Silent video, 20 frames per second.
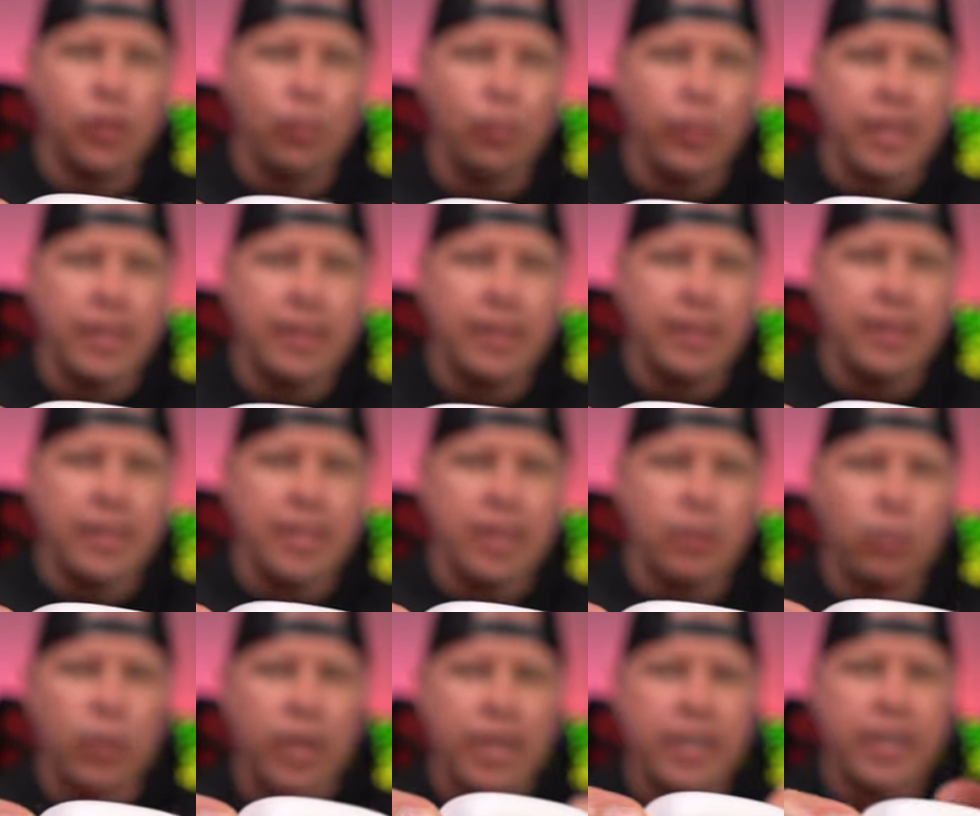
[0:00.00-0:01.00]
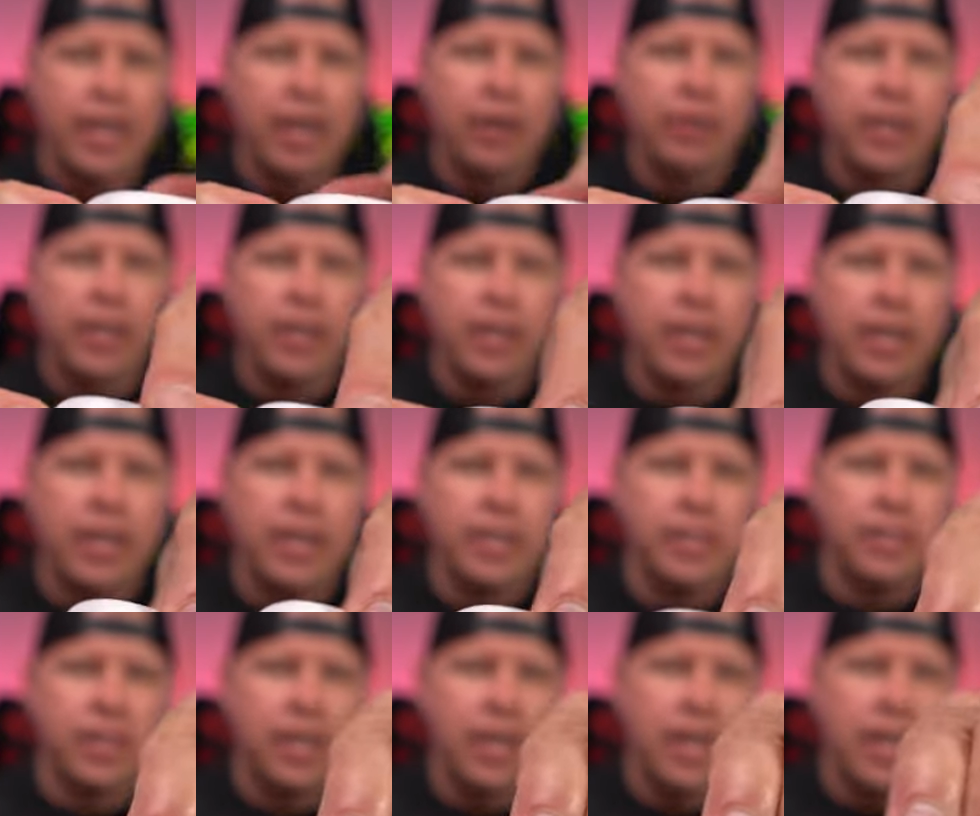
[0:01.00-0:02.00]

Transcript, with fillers: with the white carrying case.